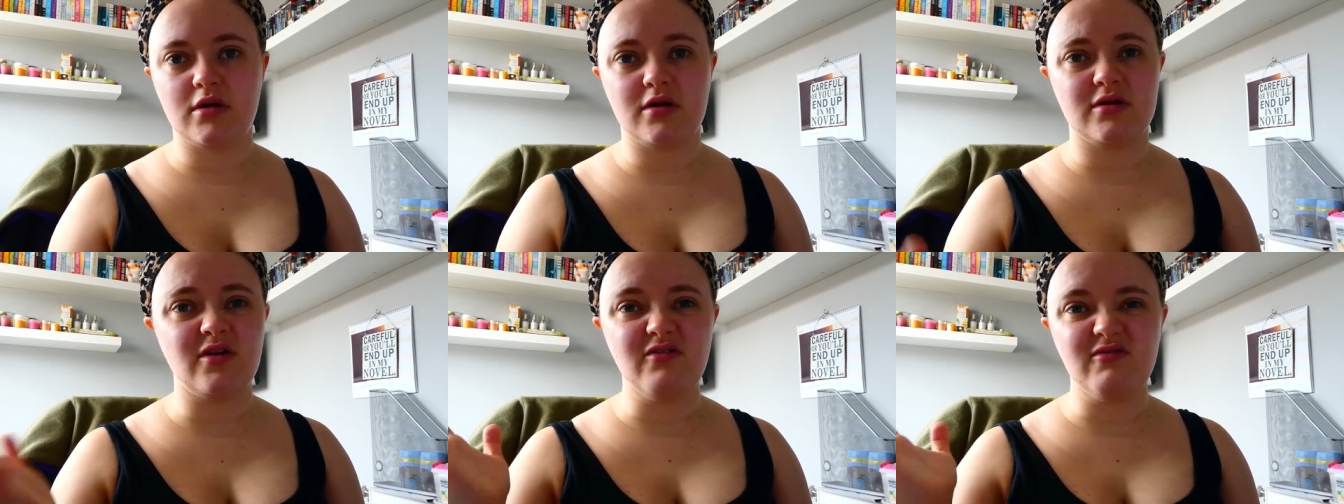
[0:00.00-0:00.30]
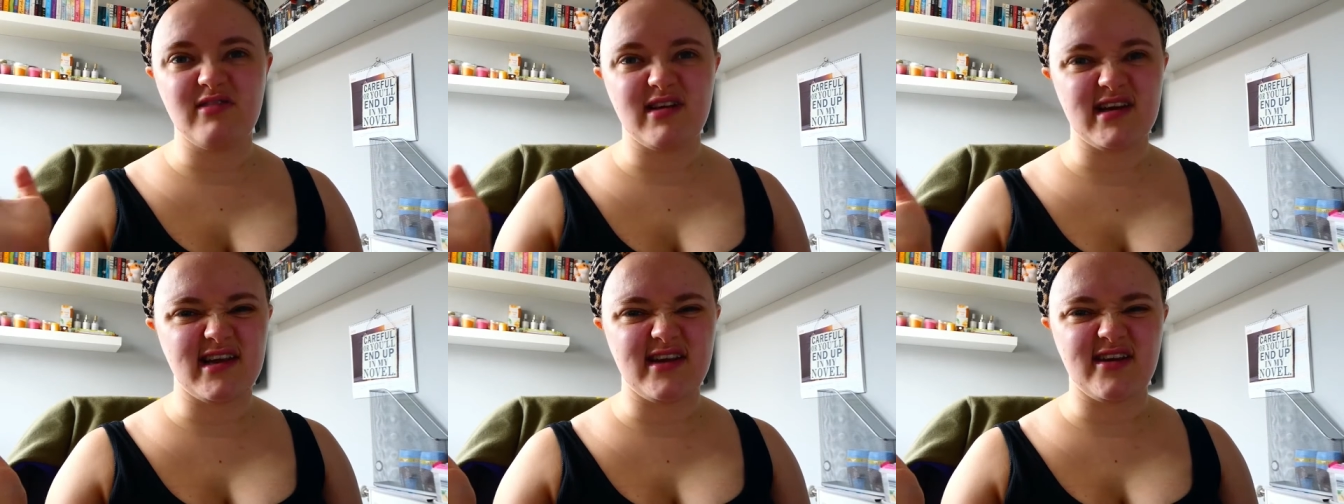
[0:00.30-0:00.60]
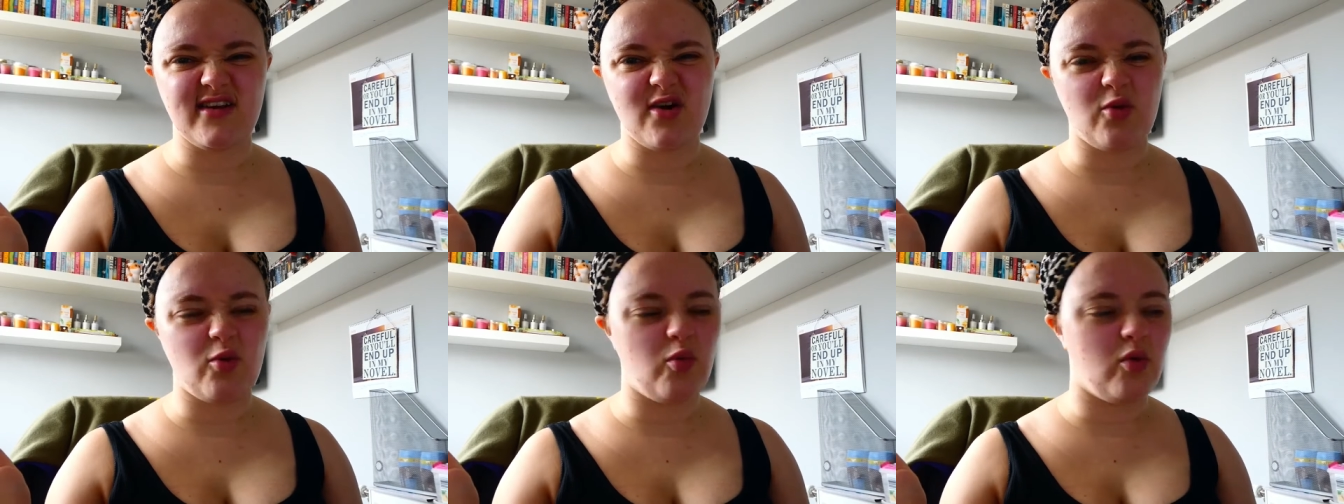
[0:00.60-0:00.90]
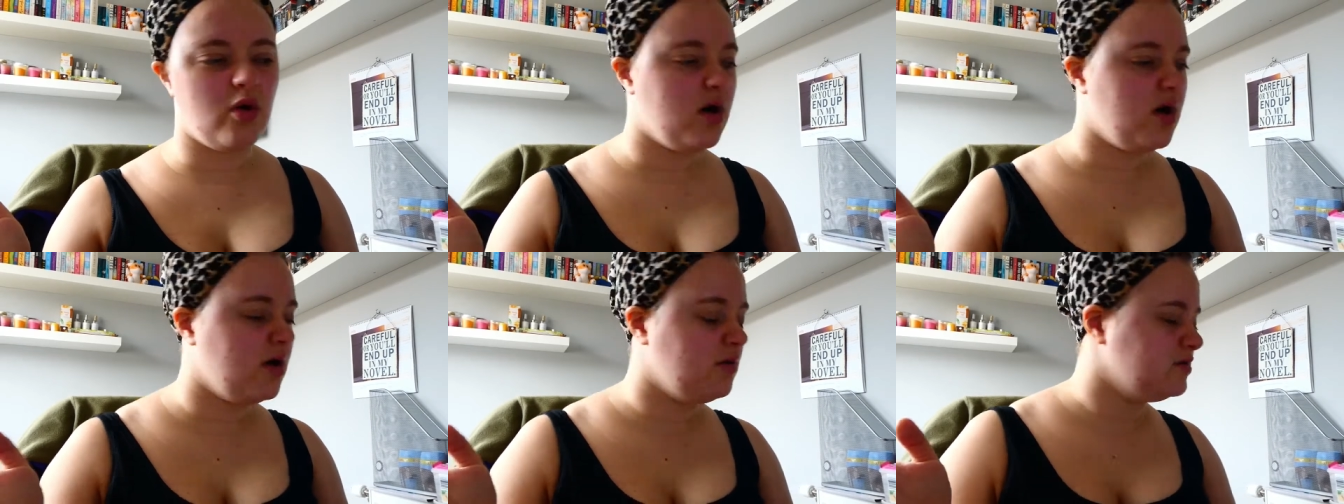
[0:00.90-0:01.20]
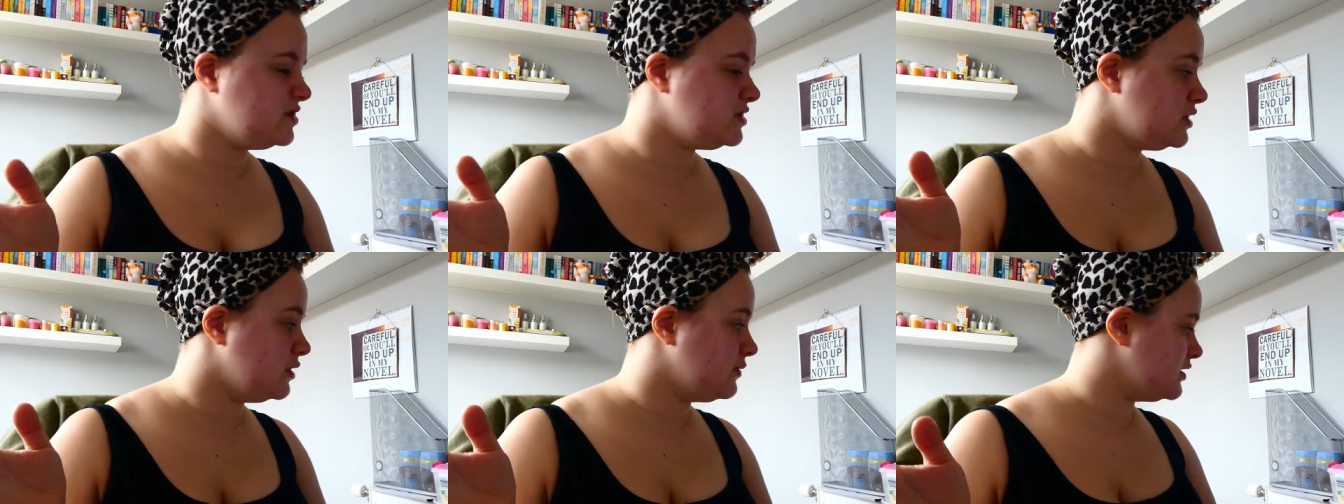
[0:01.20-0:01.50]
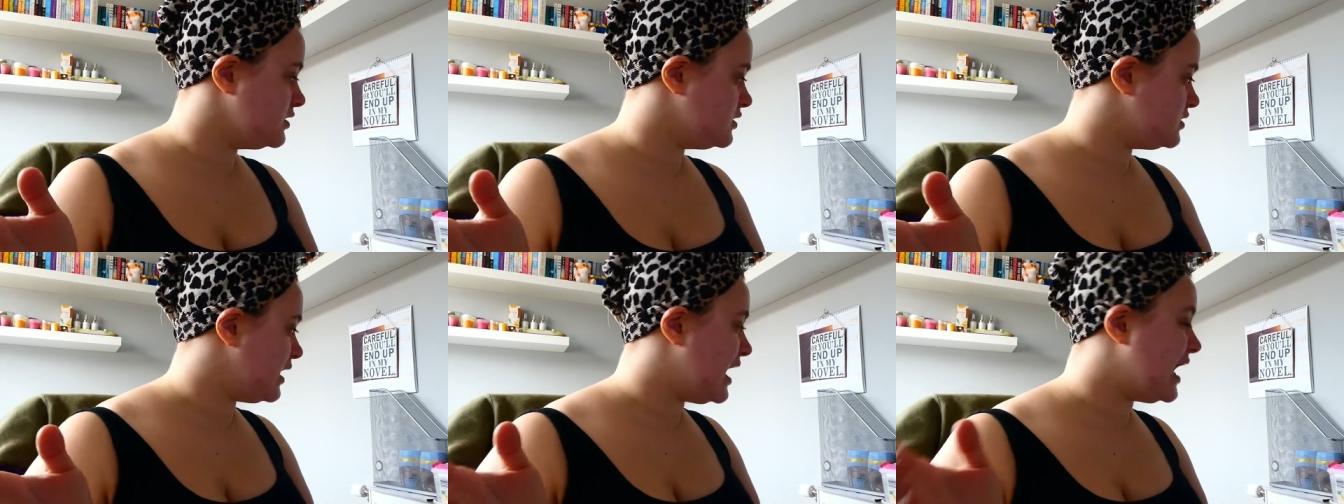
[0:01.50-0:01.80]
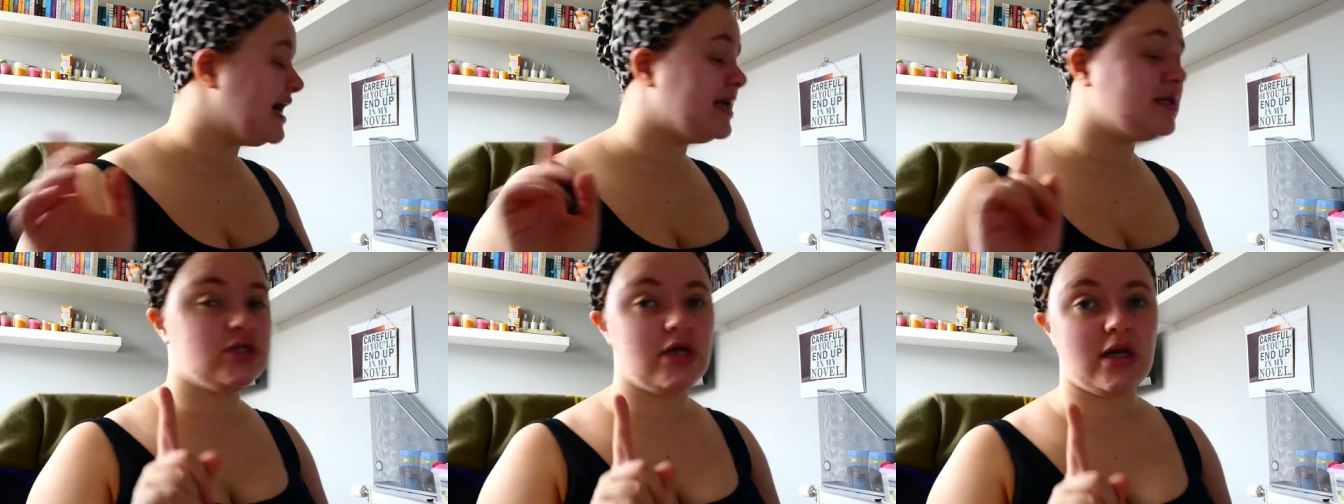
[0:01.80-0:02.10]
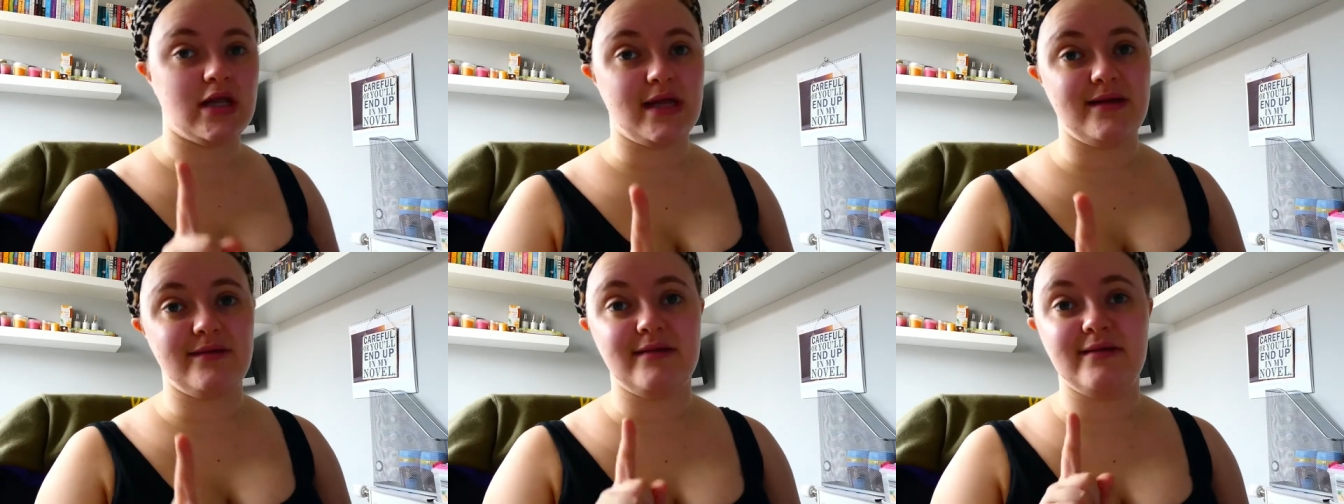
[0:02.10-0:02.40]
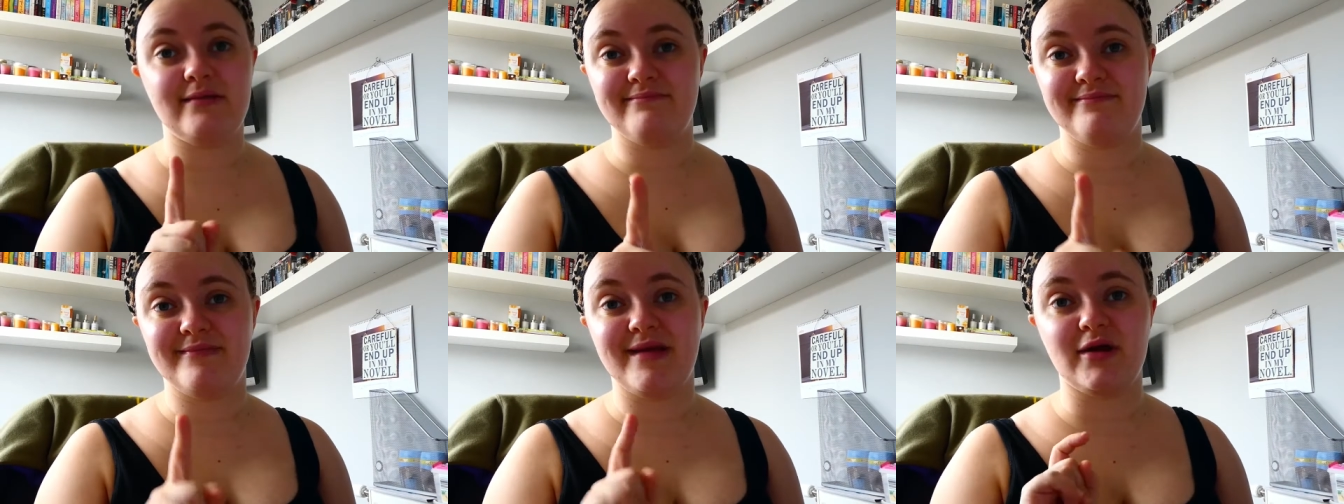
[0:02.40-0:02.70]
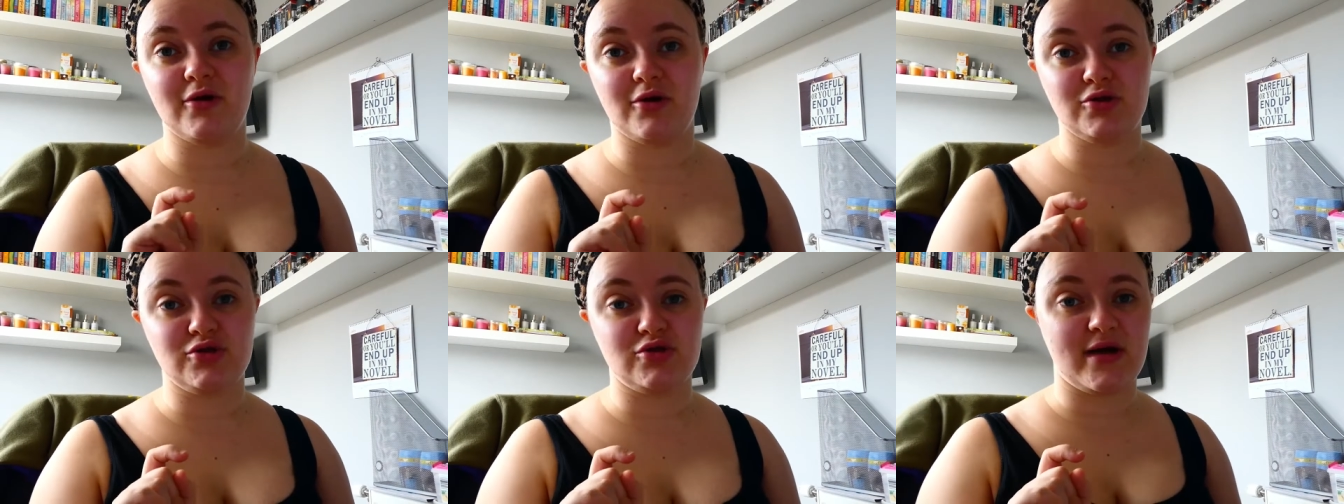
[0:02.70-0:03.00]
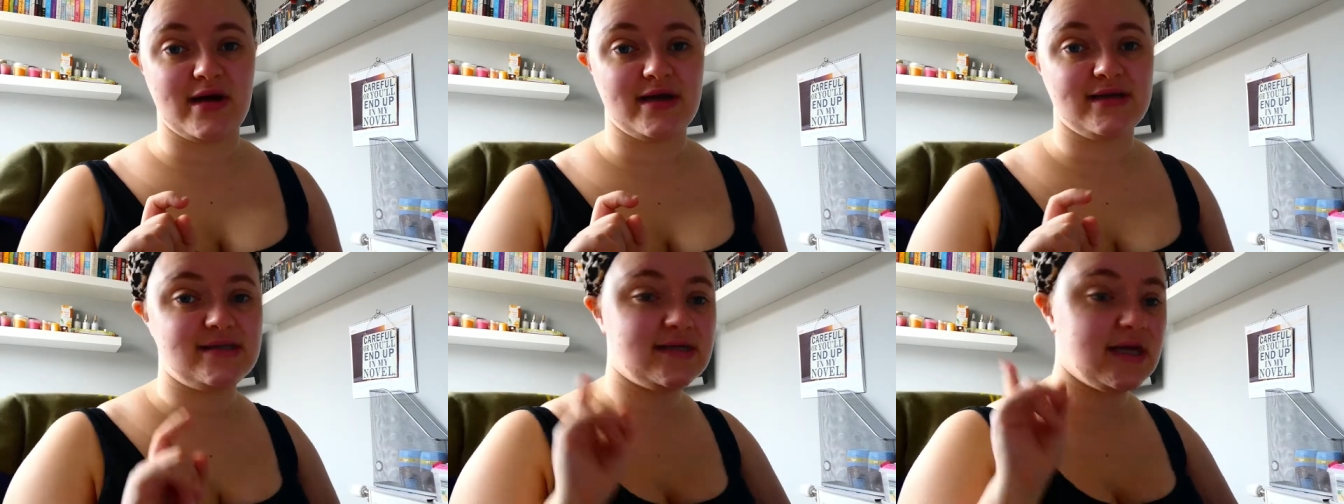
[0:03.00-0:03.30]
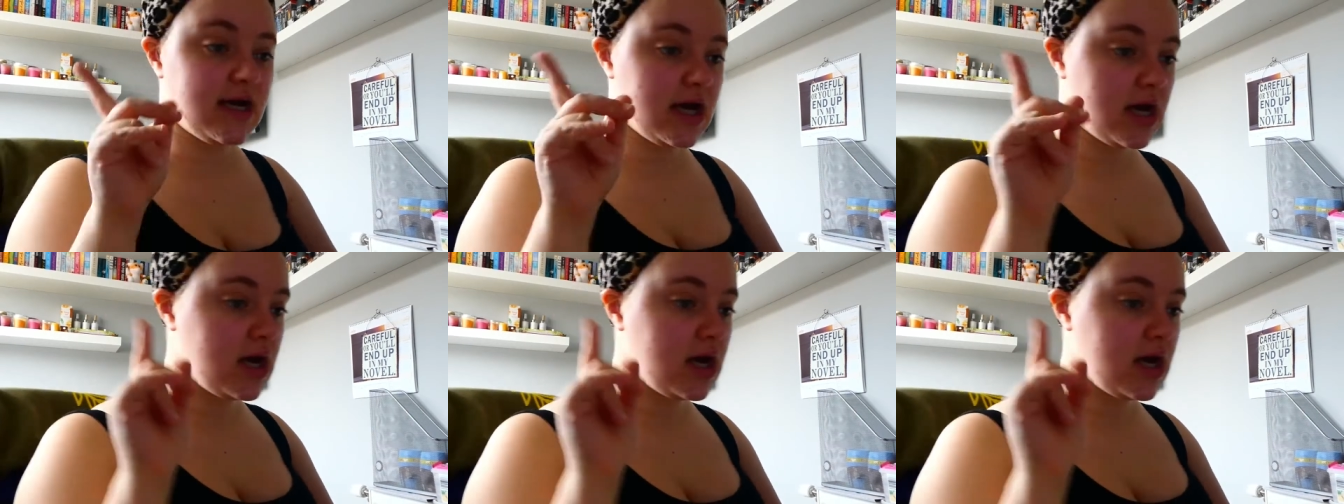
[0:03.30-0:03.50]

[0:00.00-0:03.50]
I don't really know what I was doing. Actually, I got dressed.